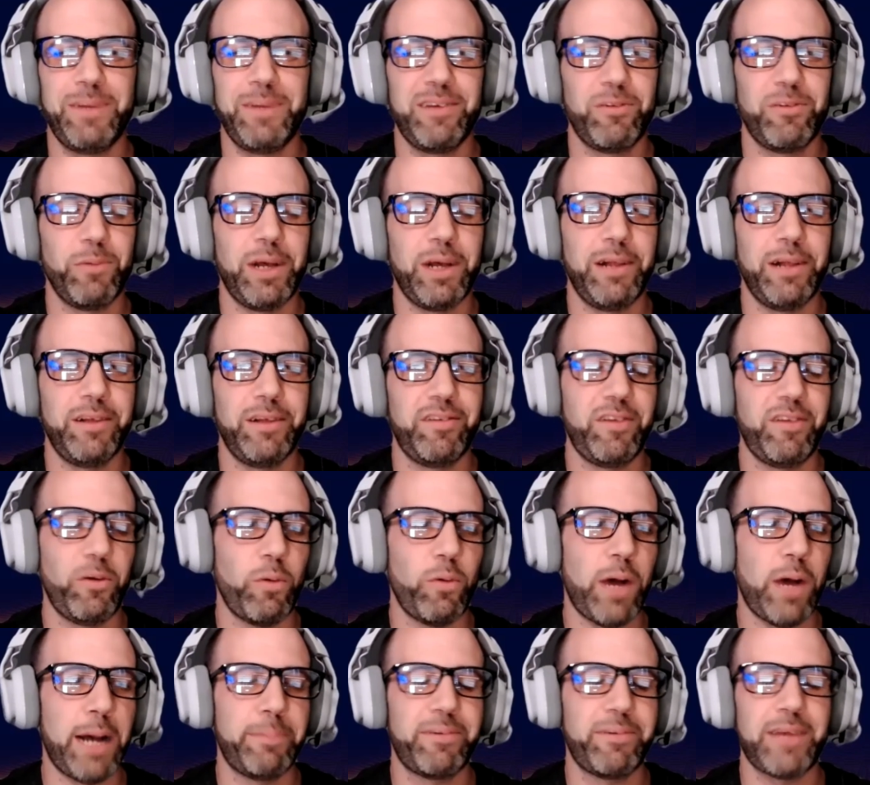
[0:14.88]
as well as the
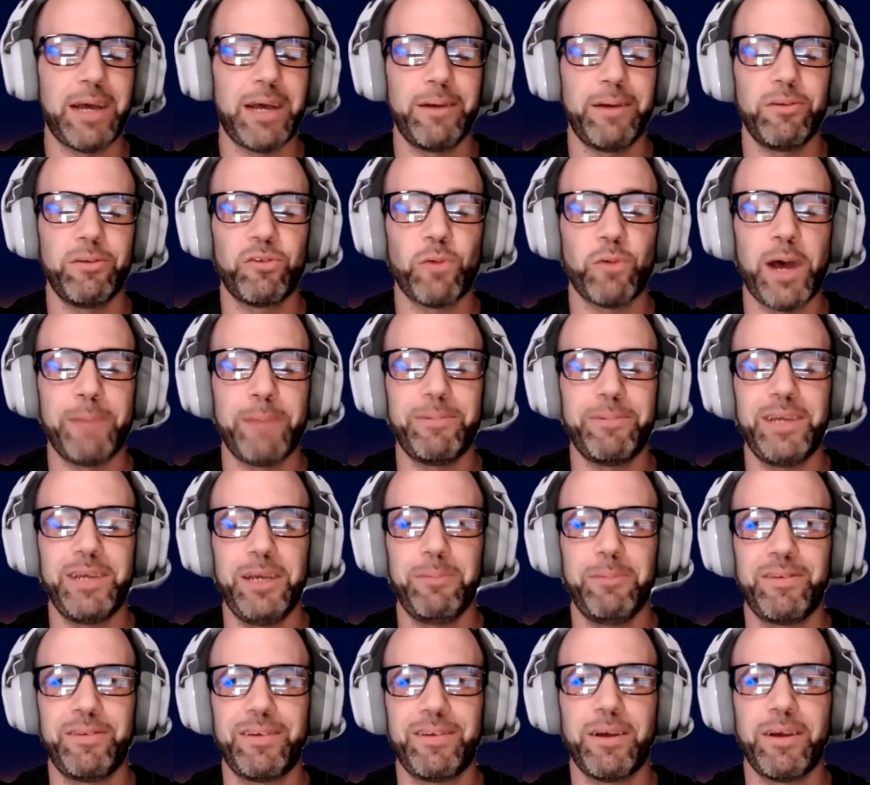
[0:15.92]
GuapSwap
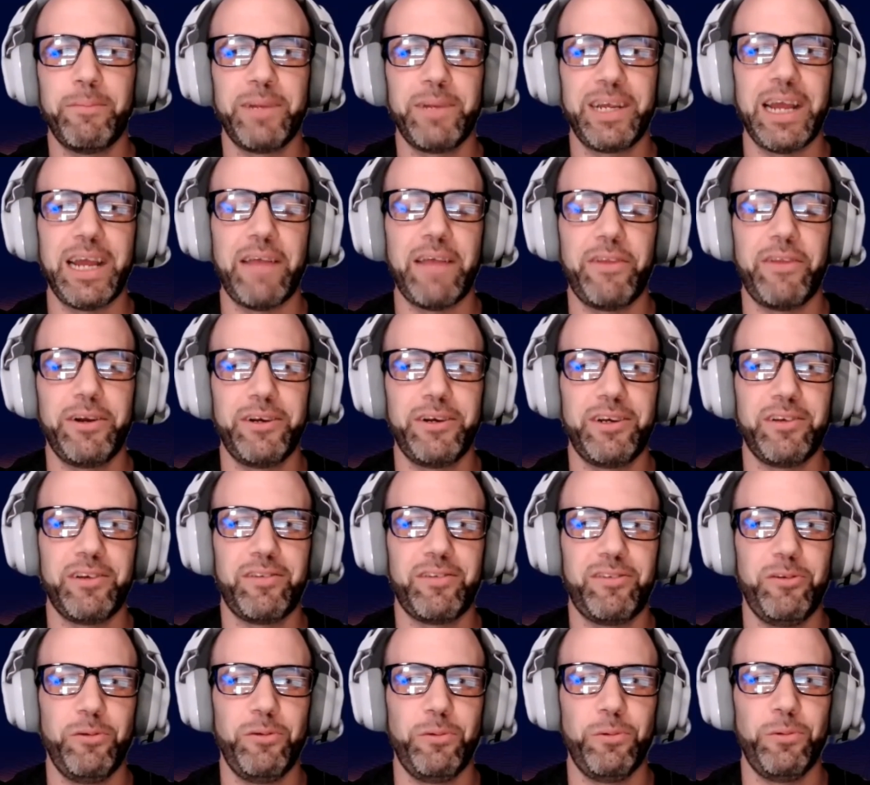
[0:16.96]
team had come together
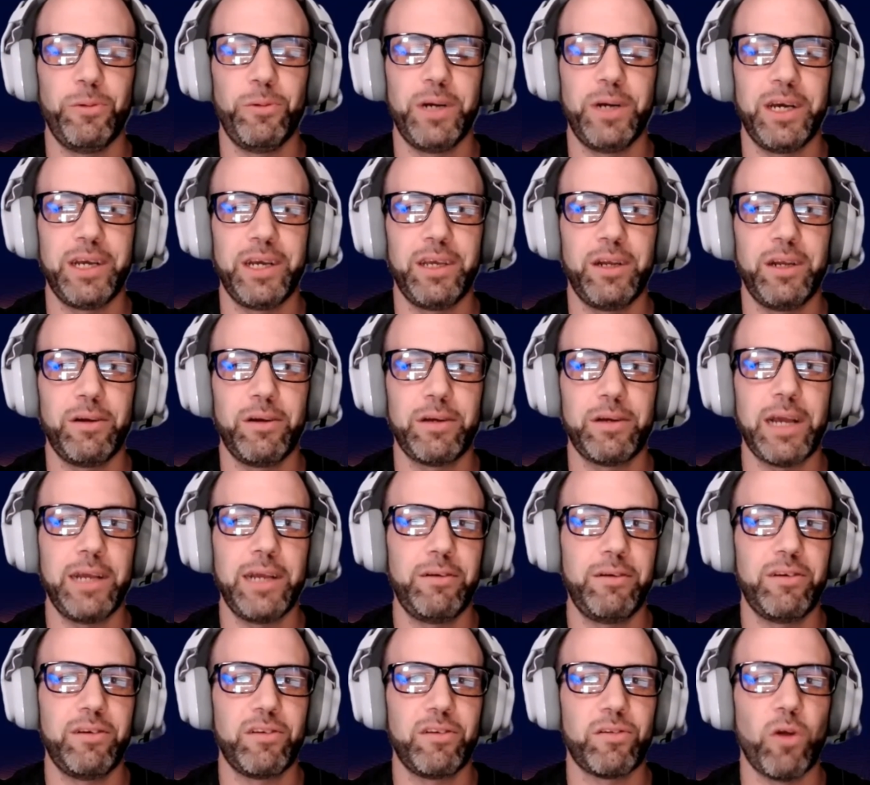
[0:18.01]
just to, kind
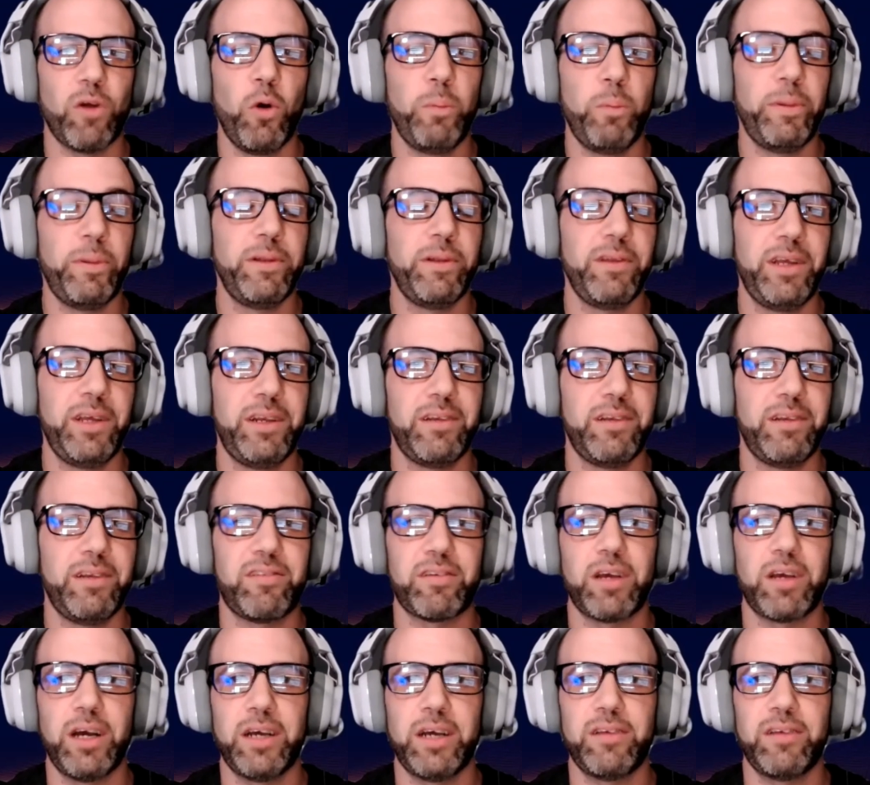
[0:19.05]
of just openly
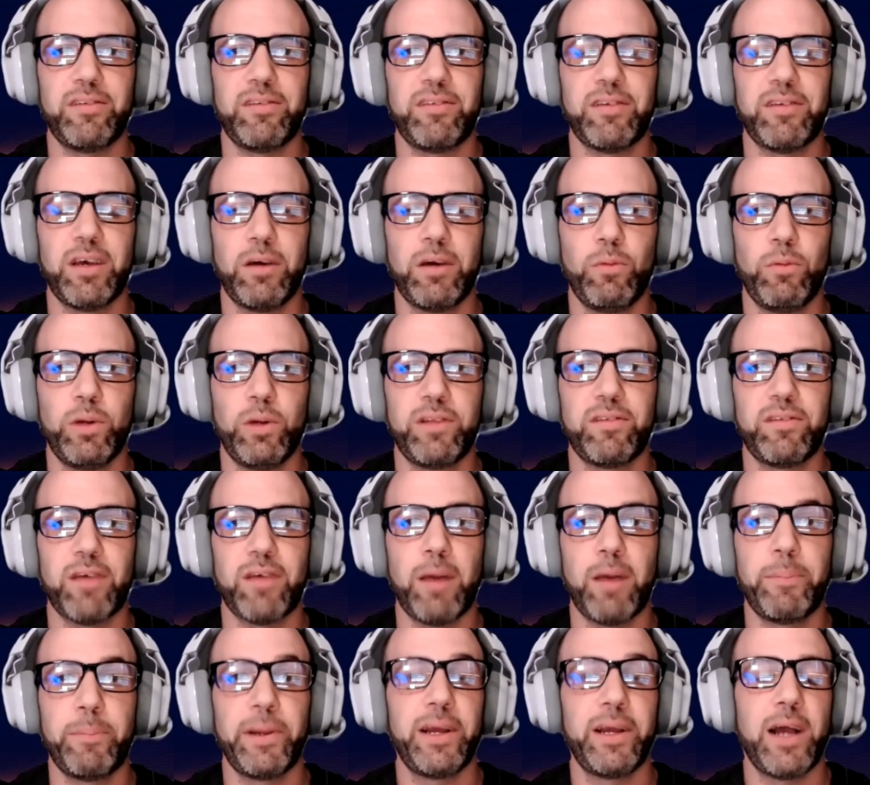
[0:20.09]
discuss what's
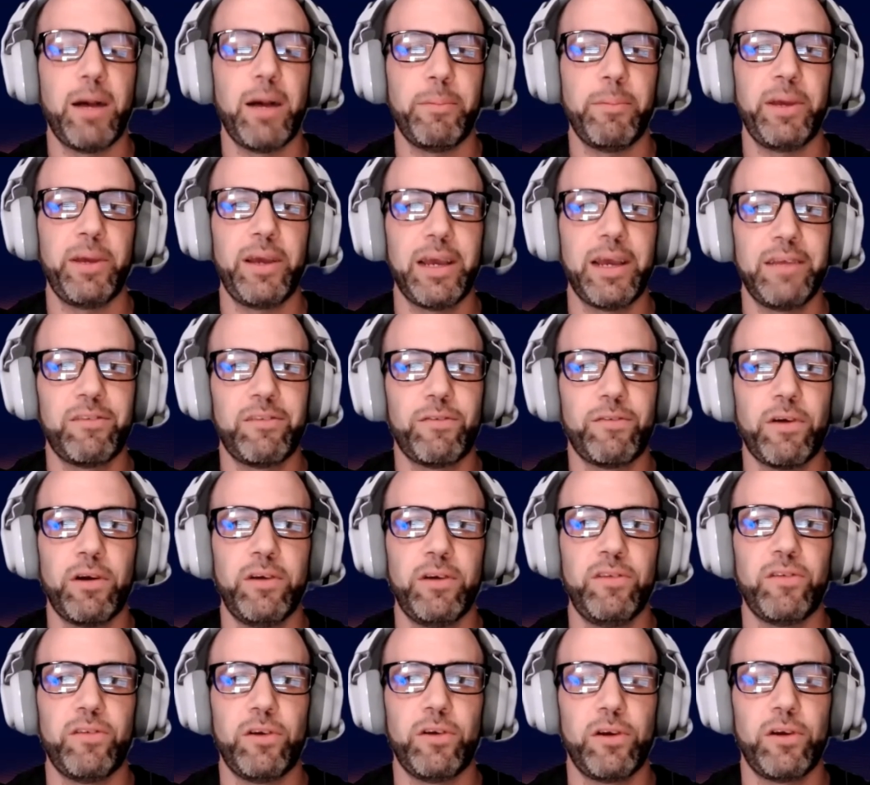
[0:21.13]
up and coming as far
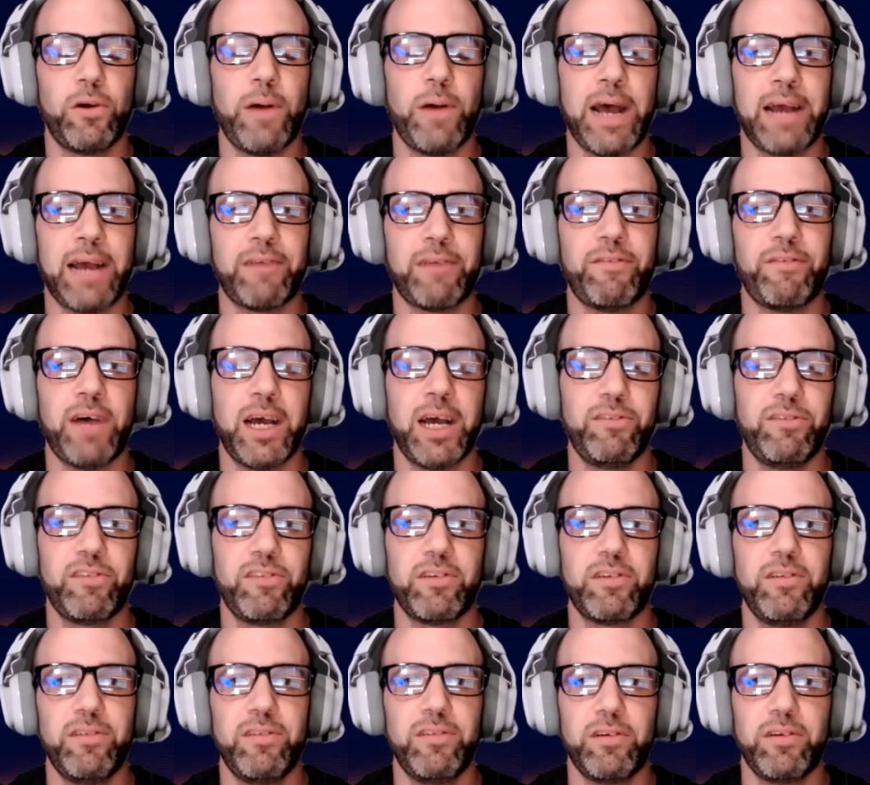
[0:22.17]
as ErgoHack 5 is
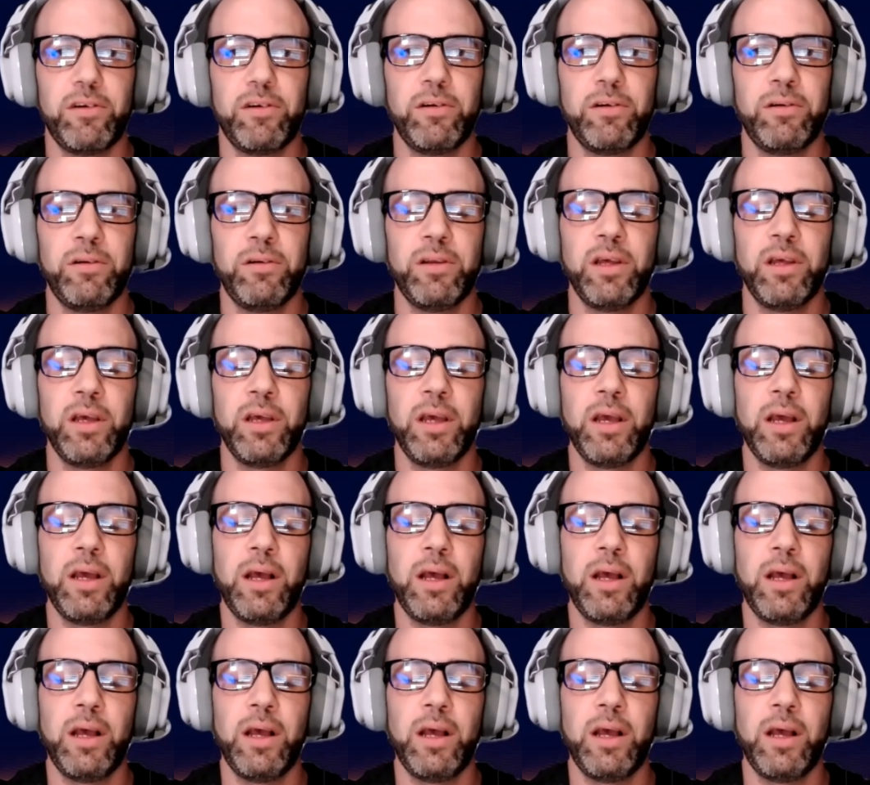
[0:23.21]
concerned.